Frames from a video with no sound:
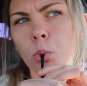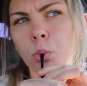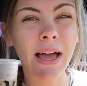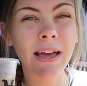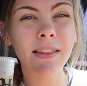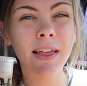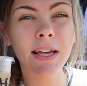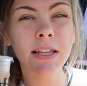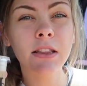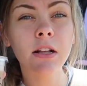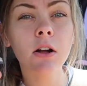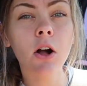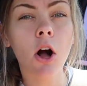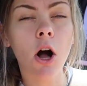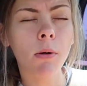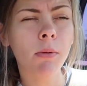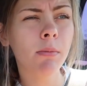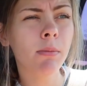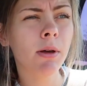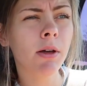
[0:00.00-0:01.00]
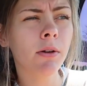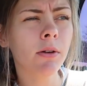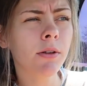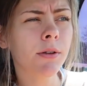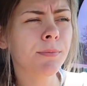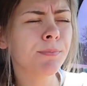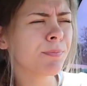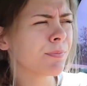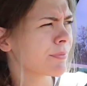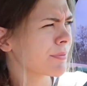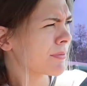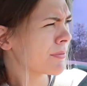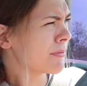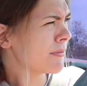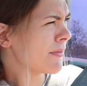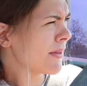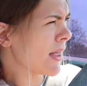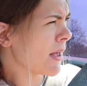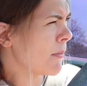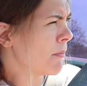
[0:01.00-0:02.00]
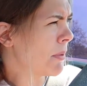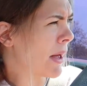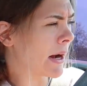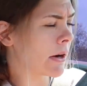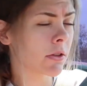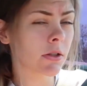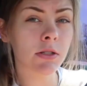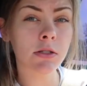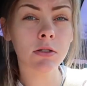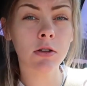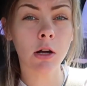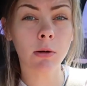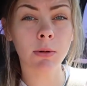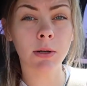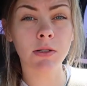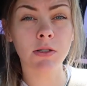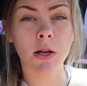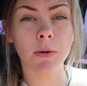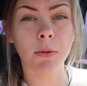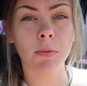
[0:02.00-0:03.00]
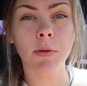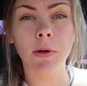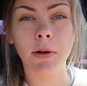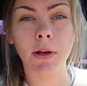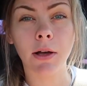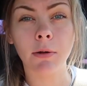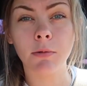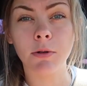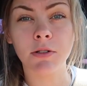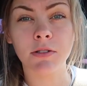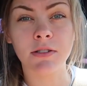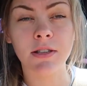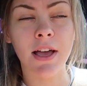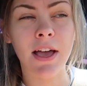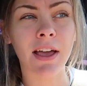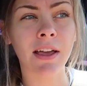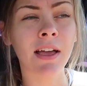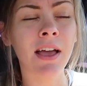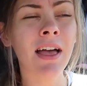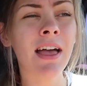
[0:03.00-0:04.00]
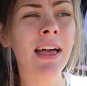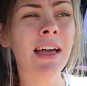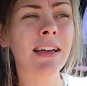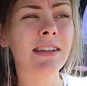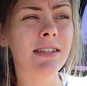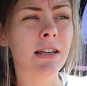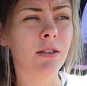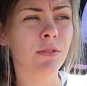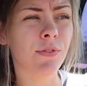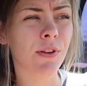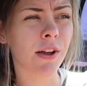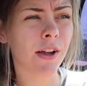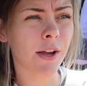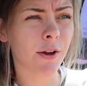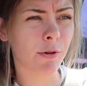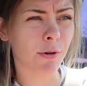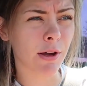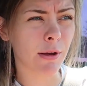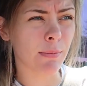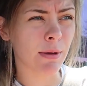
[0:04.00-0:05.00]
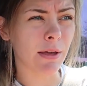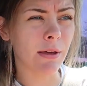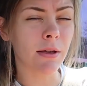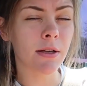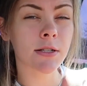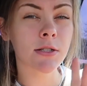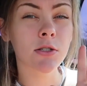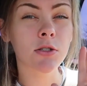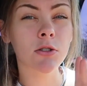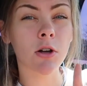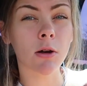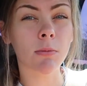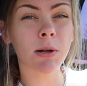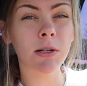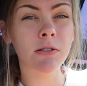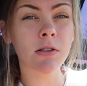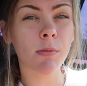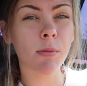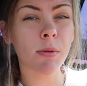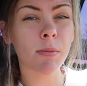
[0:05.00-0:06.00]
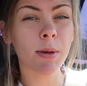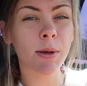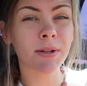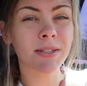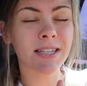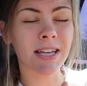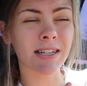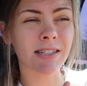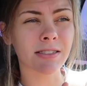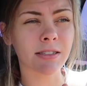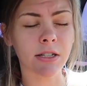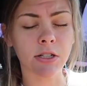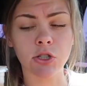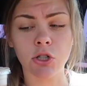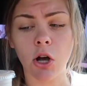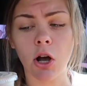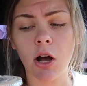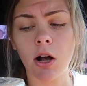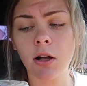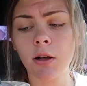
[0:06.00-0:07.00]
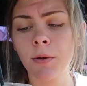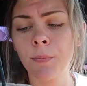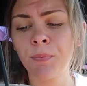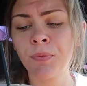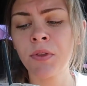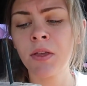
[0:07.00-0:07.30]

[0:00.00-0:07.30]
I like their almond milk better than Starbucks almond milk, I will say. It tastes very creamy. Starbucks almond milk tastes like chalk.